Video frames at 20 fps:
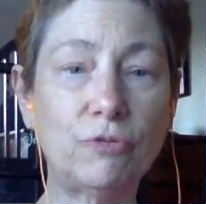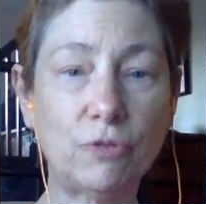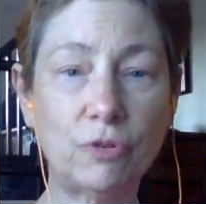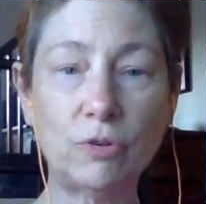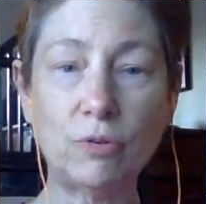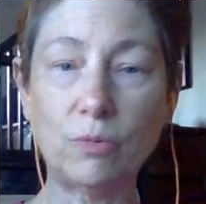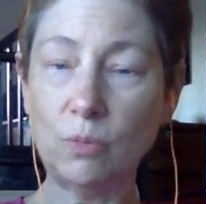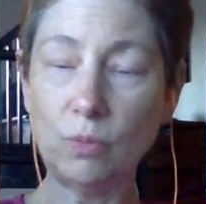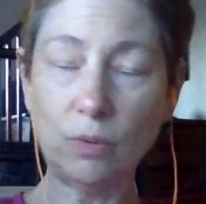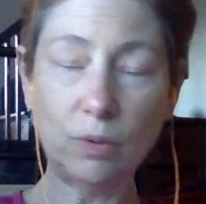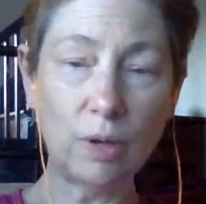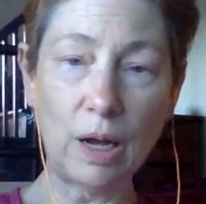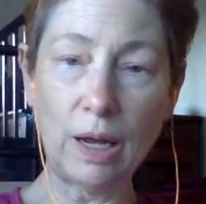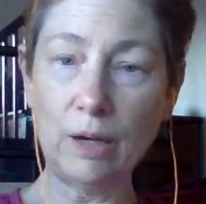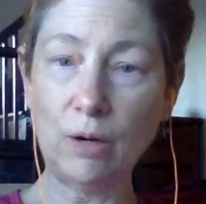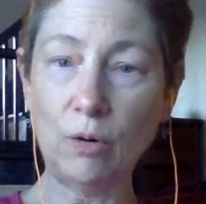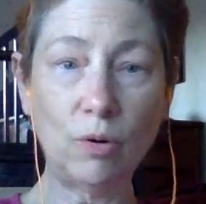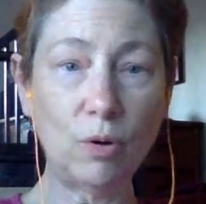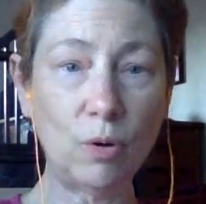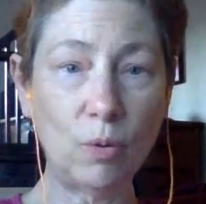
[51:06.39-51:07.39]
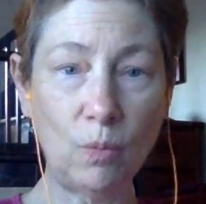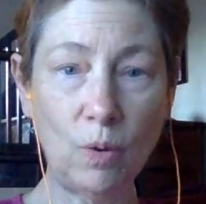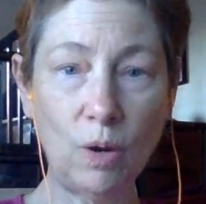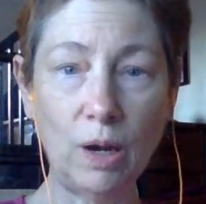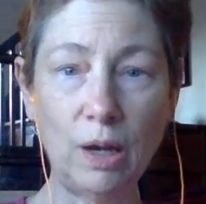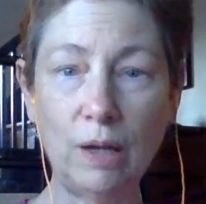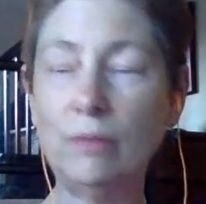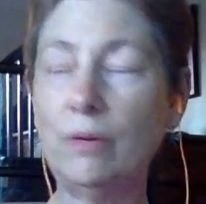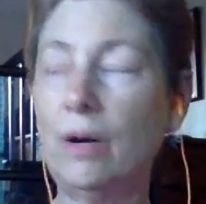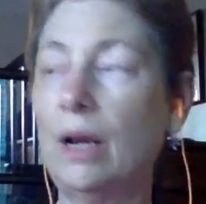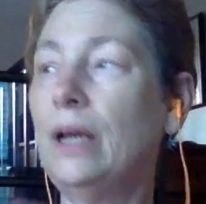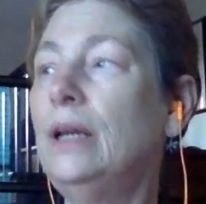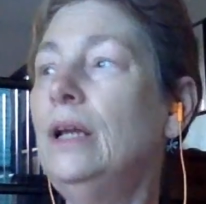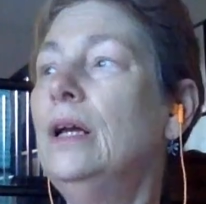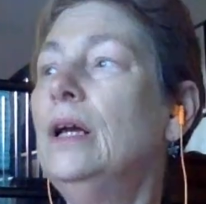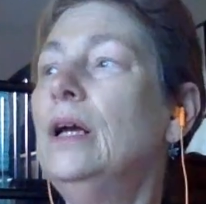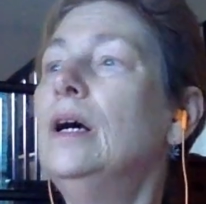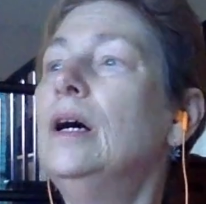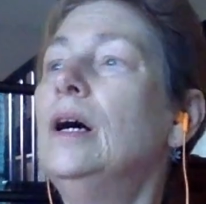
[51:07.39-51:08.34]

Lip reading: for I don't know what, right?